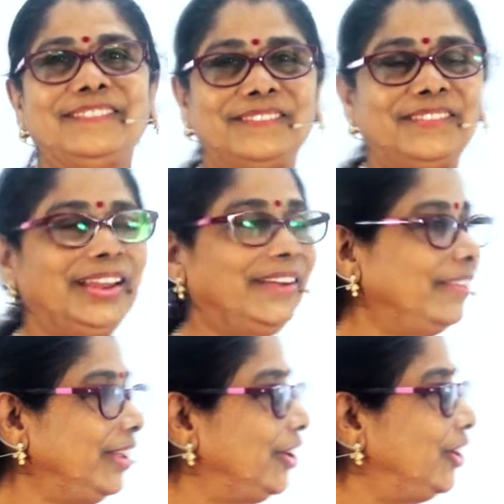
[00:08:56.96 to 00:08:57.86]

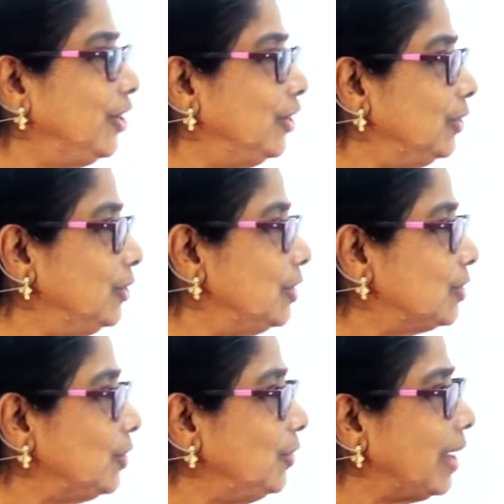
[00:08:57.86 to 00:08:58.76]
Very good.
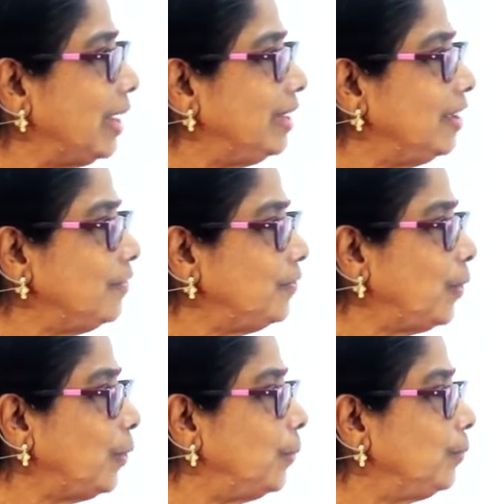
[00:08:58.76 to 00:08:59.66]
So you write here
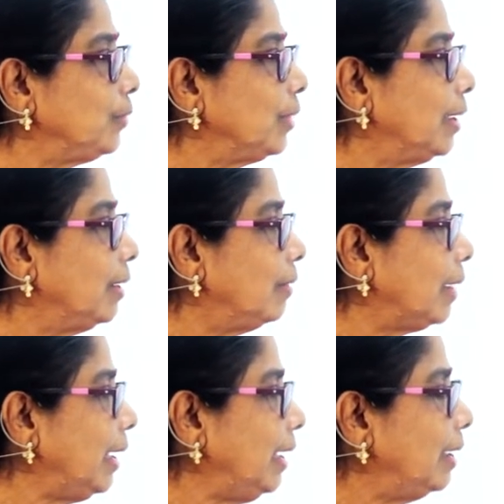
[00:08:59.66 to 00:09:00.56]
4.
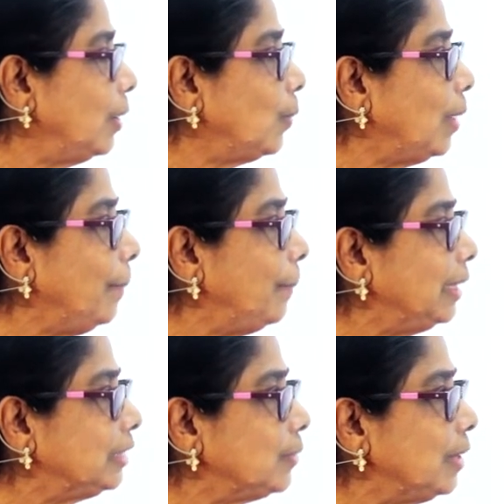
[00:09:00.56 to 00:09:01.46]
Okay. 1
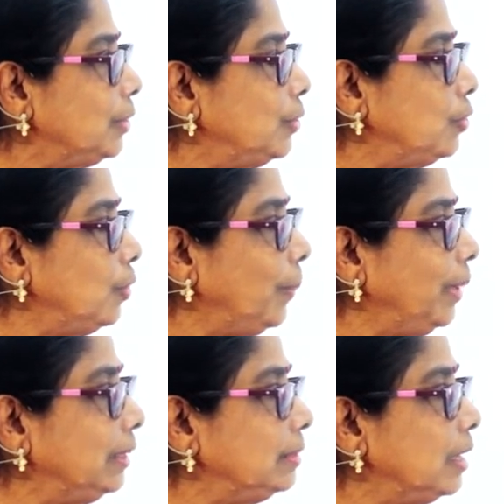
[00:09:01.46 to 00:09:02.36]
plus 1, 2
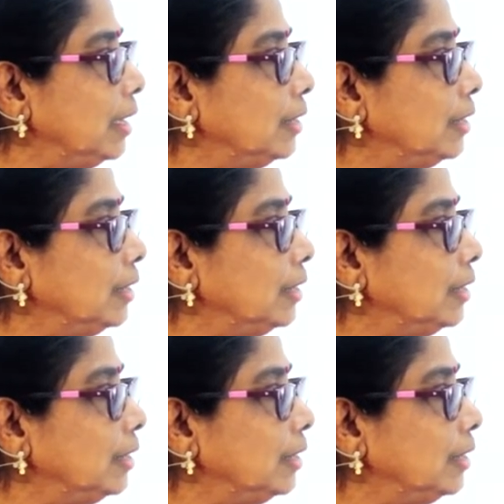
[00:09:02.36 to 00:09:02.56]
rupees.